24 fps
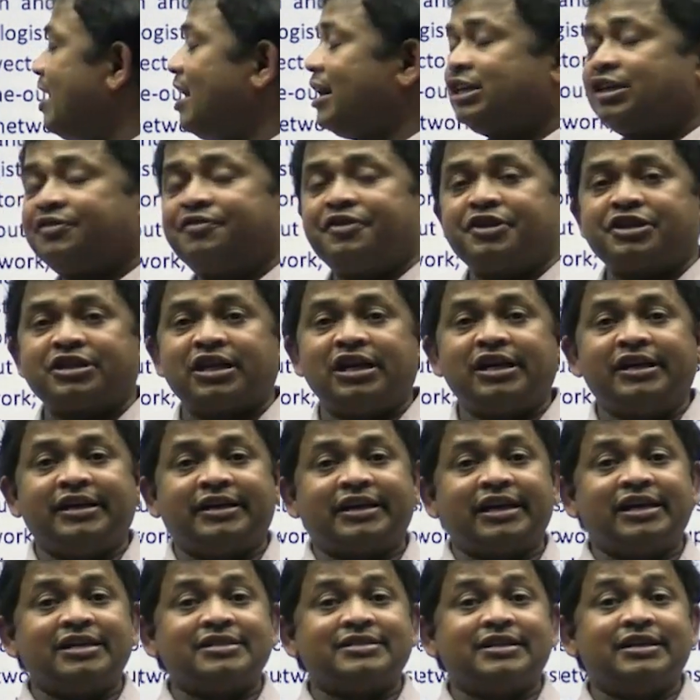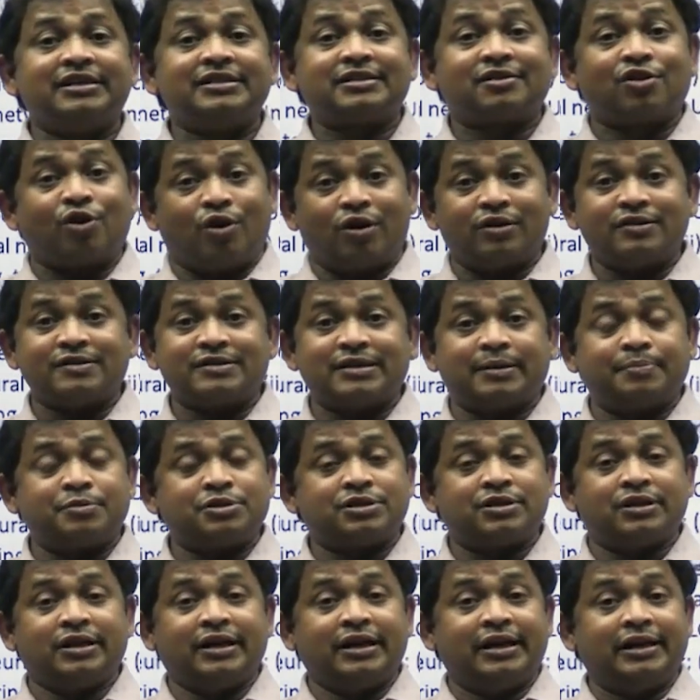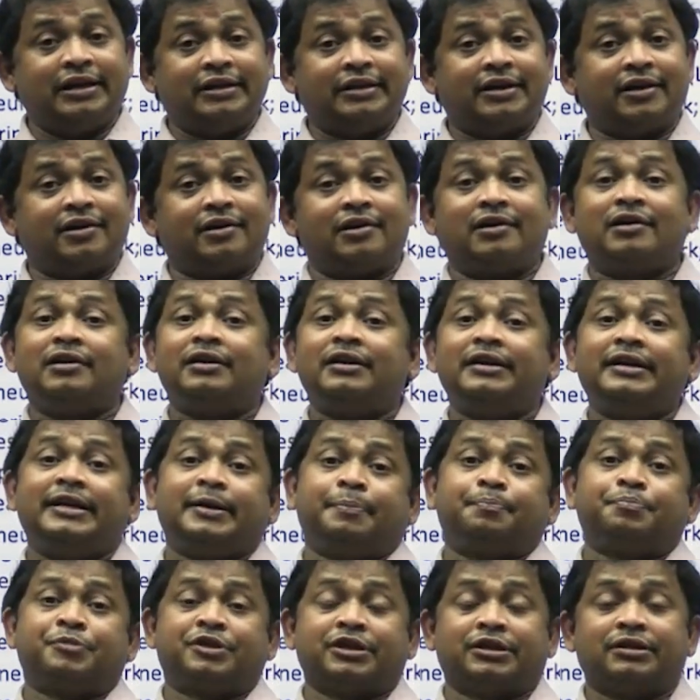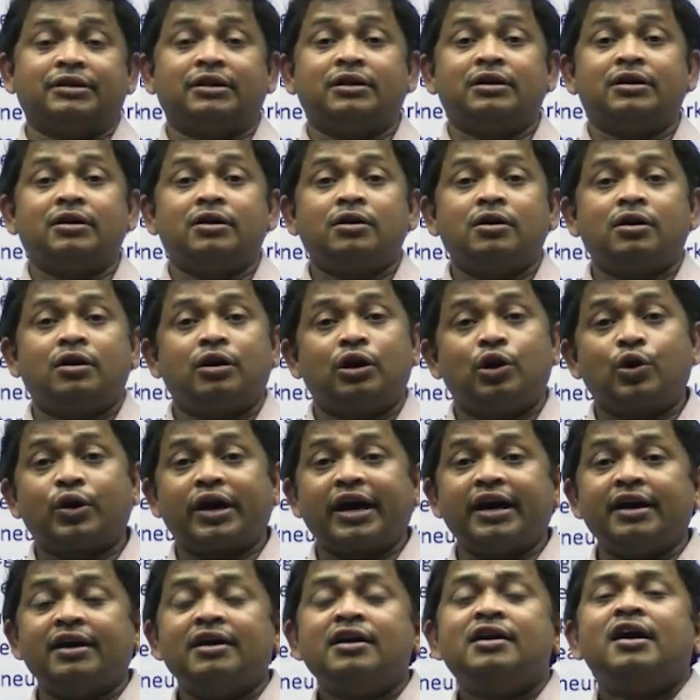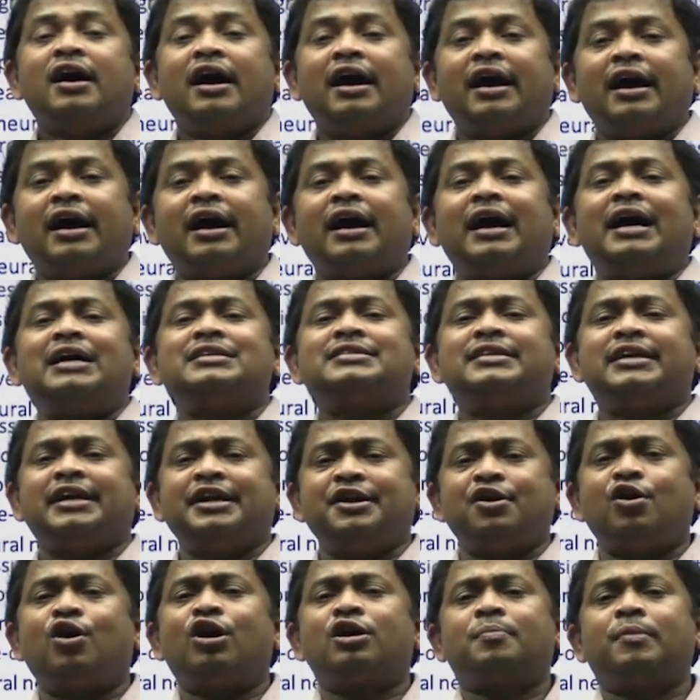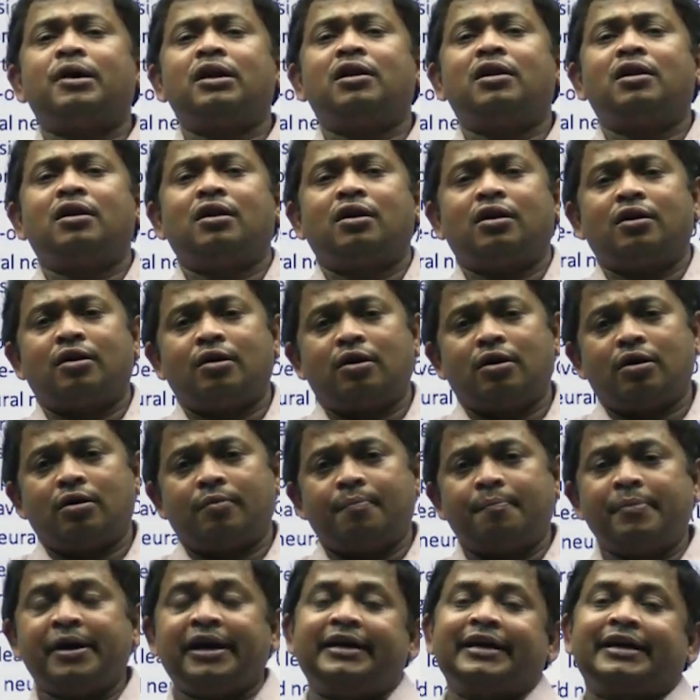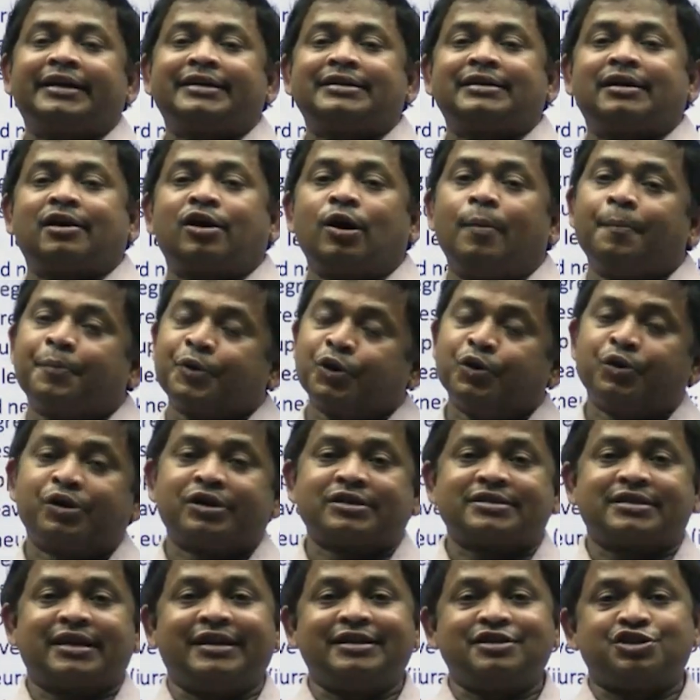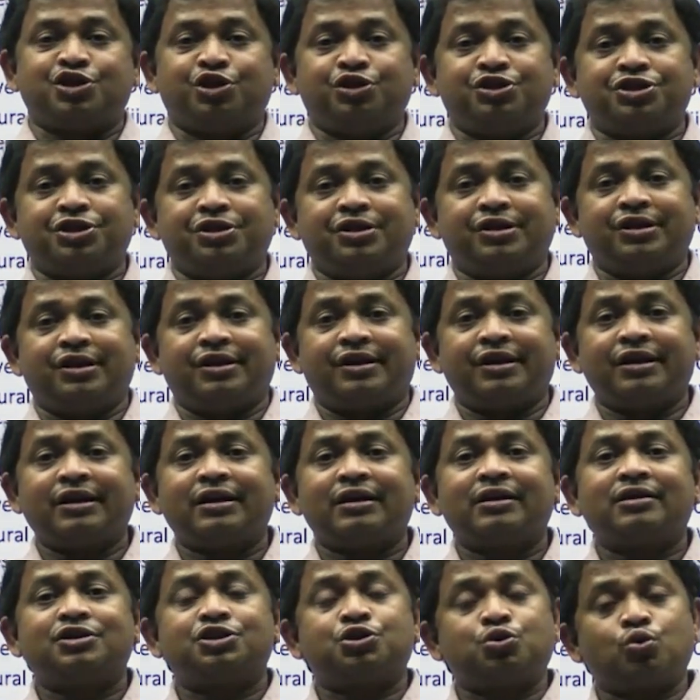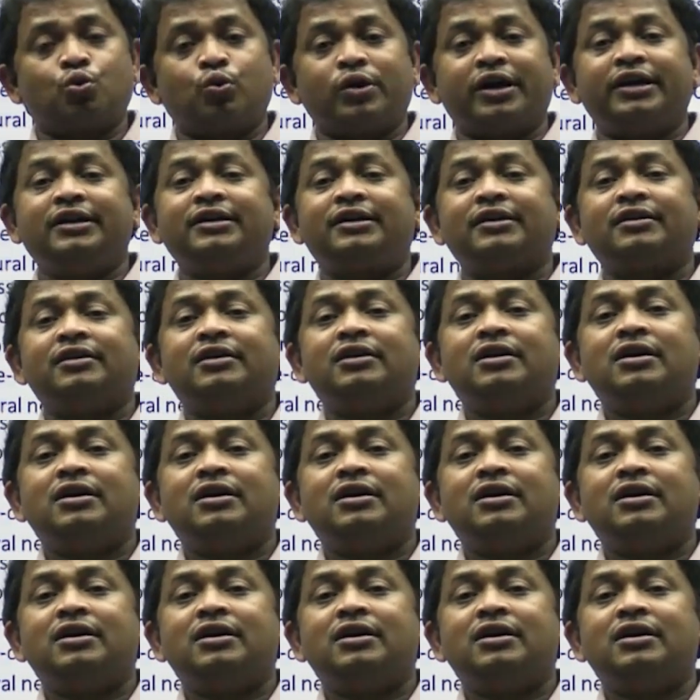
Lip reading: artificial intelligence concepts in the depth, okay? As a normal BTech computer science engineering student,